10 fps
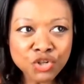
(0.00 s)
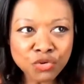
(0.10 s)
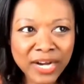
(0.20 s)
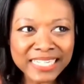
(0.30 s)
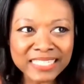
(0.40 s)

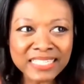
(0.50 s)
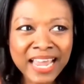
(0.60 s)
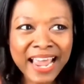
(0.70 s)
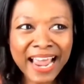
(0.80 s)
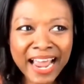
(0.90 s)
trace
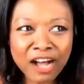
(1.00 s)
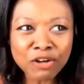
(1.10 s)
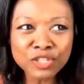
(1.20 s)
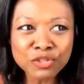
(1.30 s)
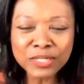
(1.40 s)

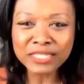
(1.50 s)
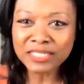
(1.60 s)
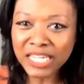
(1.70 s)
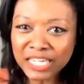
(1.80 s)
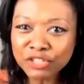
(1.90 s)
how you
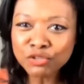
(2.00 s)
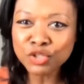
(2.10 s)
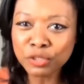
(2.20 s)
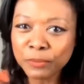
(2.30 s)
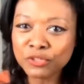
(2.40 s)
continue
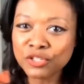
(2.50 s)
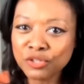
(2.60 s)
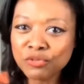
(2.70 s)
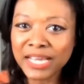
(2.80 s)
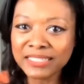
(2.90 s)
to
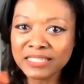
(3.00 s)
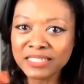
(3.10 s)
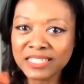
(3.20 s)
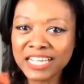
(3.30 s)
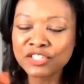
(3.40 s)
pursue that
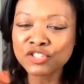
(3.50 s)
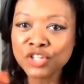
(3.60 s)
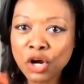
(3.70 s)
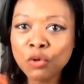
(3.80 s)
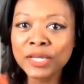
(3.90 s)
success,
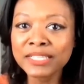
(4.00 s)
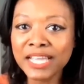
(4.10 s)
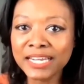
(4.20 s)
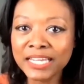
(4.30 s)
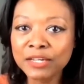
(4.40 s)
knowing
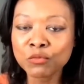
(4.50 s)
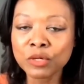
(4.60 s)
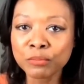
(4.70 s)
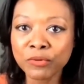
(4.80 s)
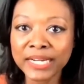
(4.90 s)
that it
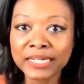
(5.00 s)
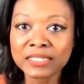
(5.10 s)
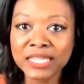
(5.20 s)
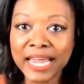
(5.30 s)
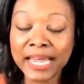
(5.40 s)
will bring
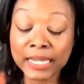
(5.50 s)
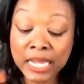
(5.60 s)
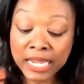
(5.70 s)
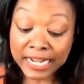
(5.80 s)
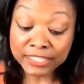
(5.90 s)
attack?
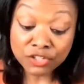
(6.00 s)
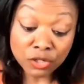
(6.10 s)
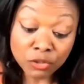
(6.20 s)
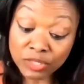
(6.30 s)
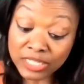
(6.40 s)
And
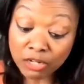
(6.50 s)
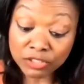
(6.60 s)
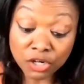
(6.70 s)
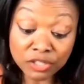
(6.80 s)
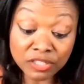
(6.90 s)
so the
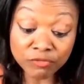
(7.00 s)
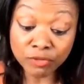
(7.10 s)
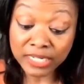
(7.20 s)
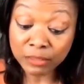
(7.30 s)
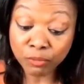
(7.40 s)
alternative
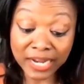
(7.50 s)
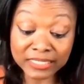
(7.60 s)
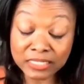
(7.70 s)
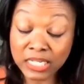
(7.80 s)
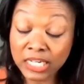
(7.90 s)
reading
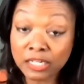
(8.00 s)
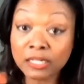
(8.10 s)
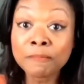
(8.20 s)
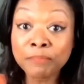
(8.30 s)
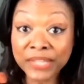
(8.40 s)
practice
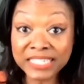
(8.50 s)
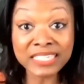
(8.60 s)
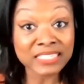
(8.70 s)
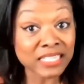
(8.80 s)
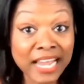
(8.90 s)
here is
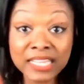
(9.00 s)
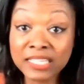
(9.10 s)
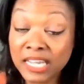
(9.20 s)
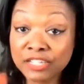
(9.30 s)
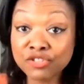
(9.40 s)

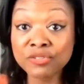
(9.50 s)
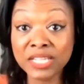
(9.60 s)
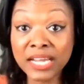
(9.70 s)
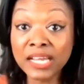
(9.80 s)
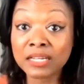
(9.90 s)
exactly as you
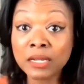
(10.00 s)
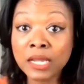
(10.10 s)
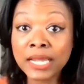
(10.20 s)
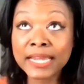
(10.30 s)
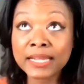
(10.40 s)
said.
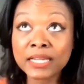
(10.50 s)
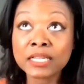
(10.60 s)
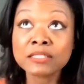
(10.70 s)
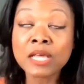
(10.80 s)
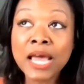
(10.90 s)
It
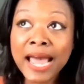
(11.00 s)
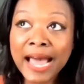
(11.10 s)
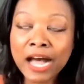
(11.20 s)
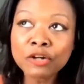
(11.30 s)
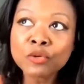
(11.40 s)
is,
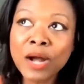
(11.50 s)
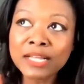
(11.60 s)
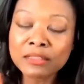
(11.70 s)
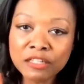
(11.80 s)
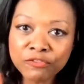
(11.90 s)
how do
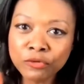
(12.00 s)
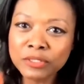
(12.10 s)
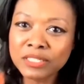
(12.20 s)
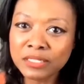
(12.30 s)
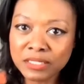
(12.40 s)
I look for
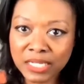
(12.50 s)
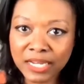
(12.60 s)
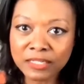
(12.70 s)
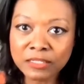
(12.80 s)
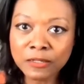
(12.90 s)

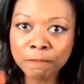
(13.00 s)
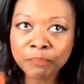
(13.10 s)
success